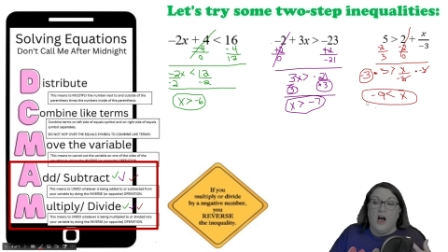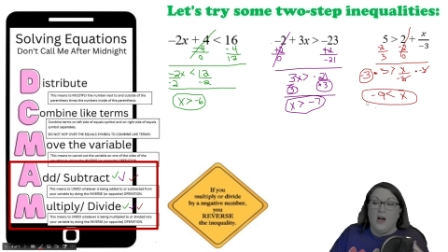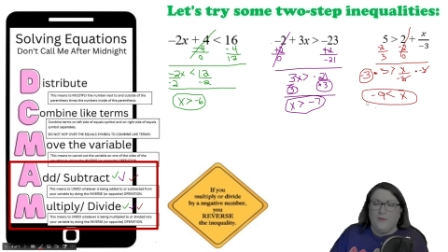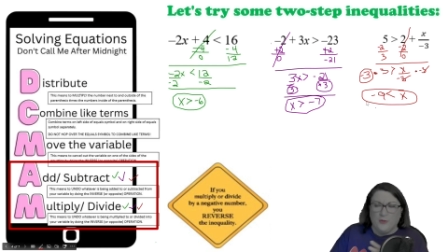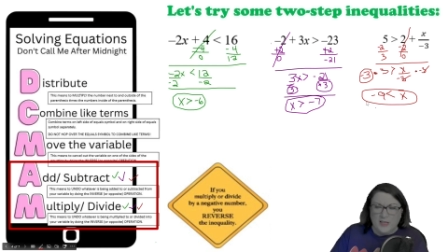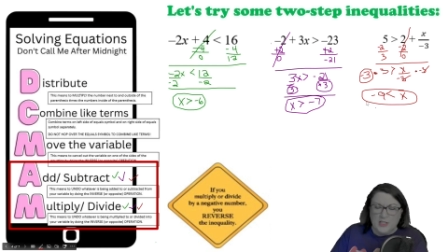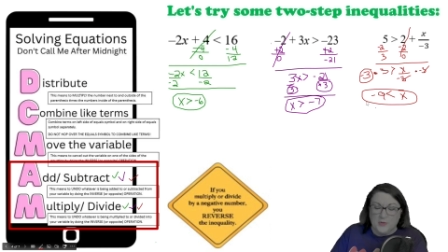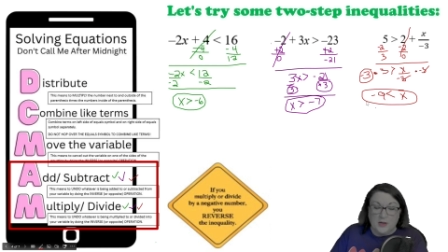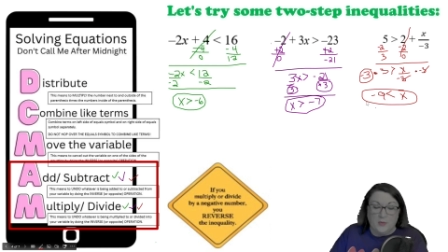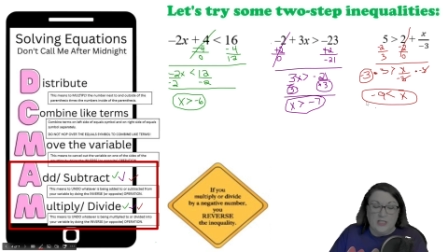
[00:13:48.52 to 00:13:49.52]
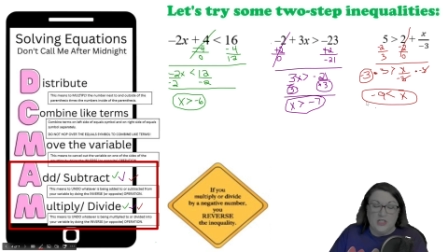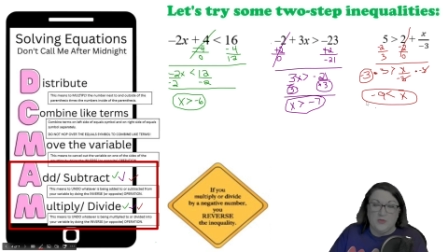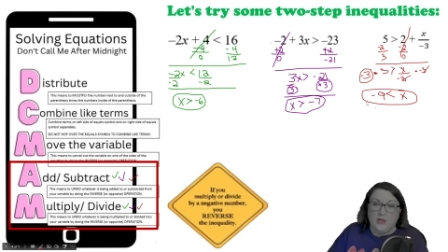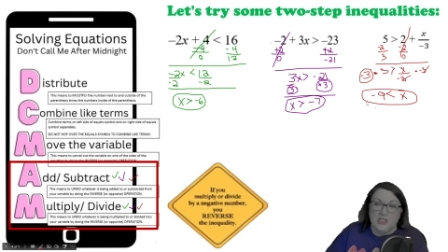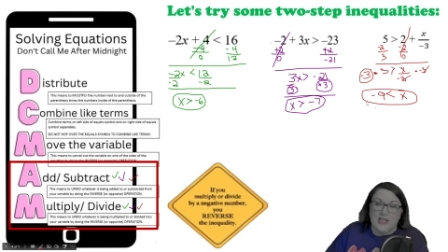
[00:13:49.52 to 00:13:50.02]
For these 3, we
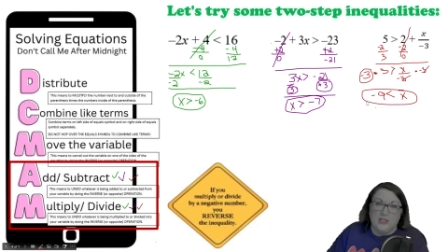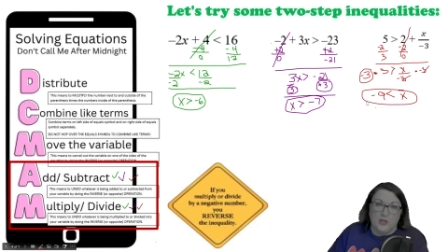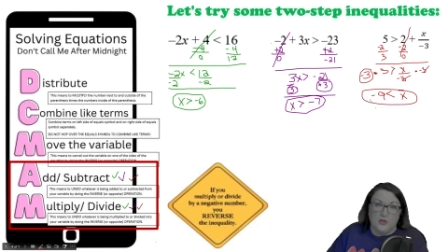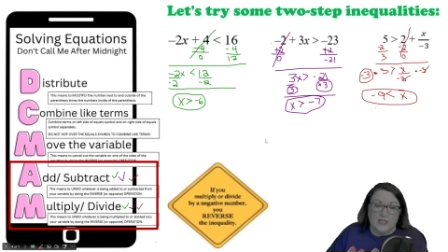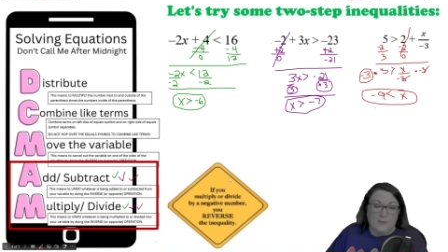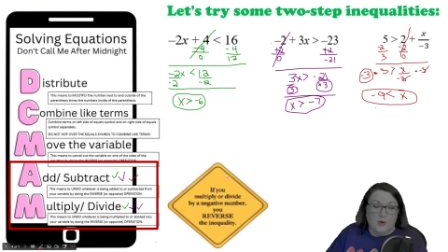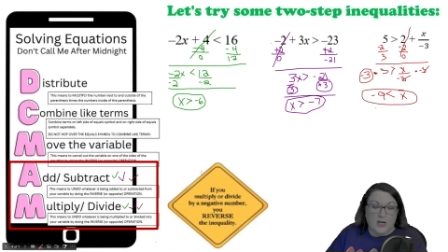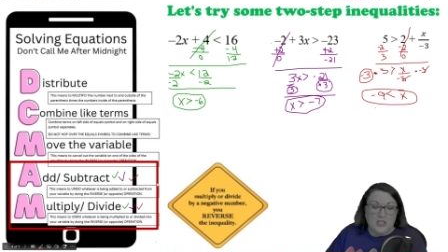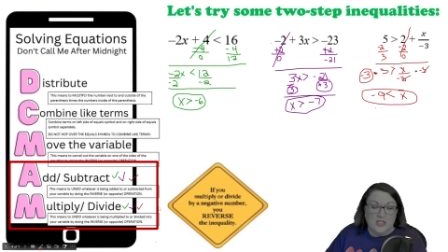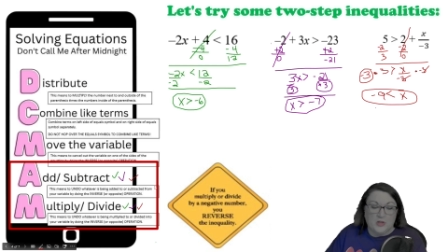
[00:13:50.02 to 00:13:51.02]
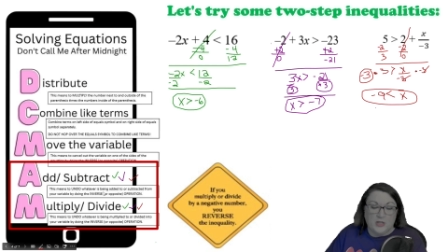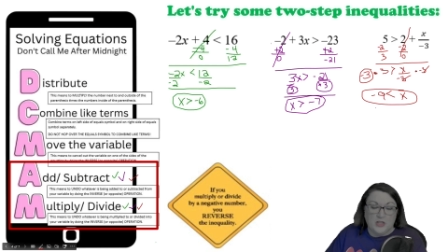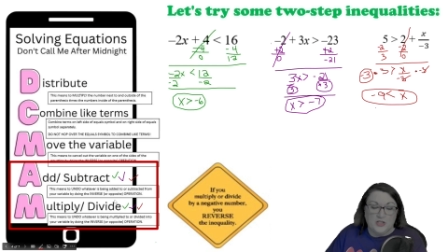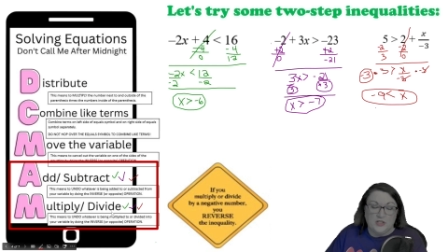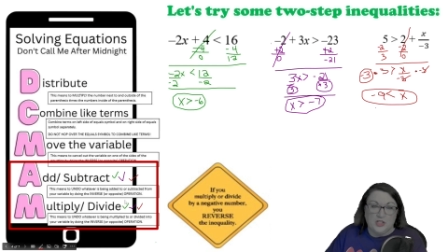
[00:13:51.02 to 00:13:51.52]
just had 2-step equations, so we
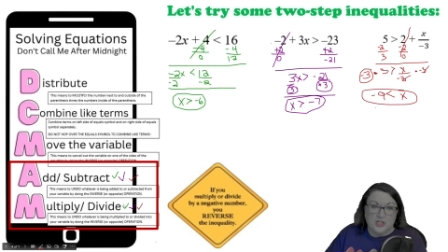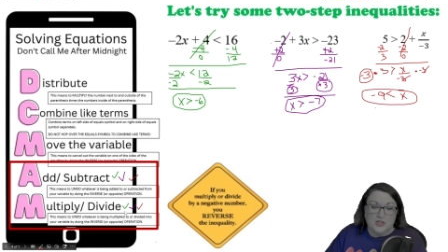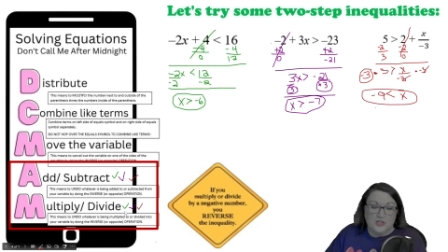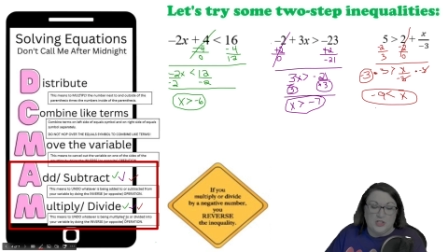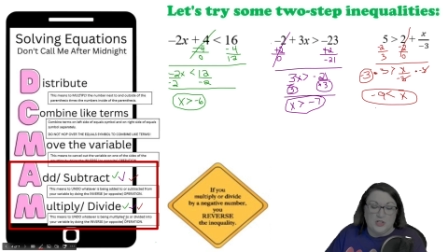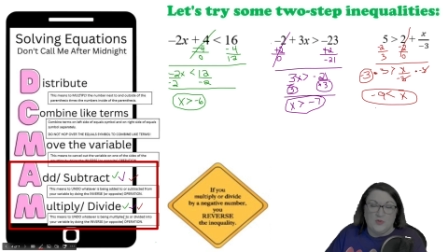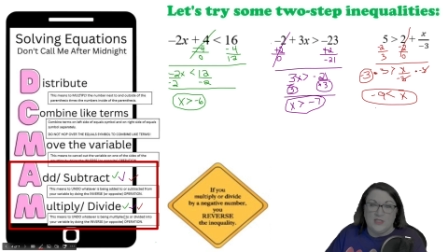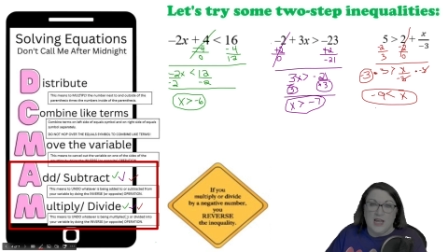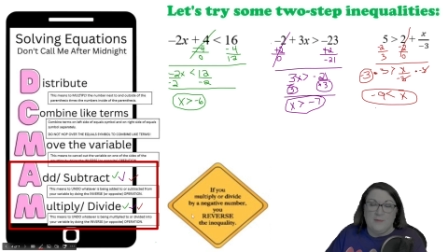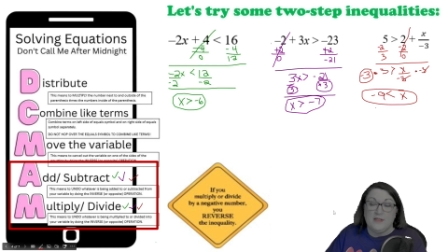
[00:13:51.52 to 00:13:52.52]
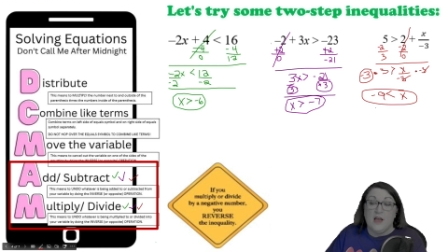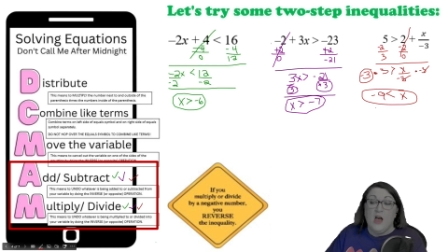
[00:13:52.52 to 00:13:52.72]
just use the 2 steps.